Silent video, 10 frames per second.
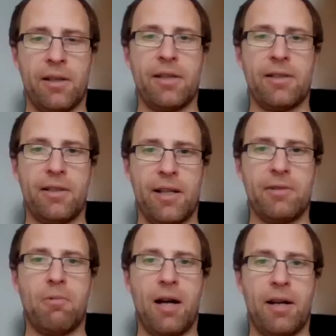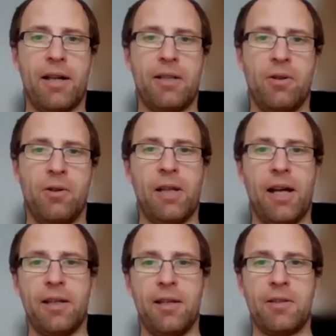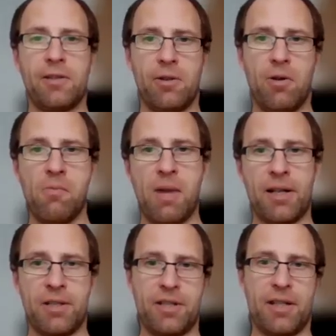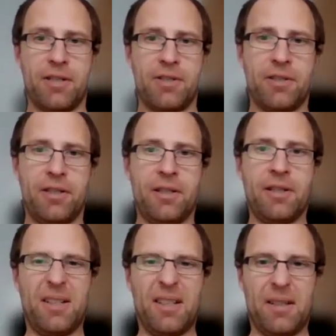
and that's why I don't like it so much actually,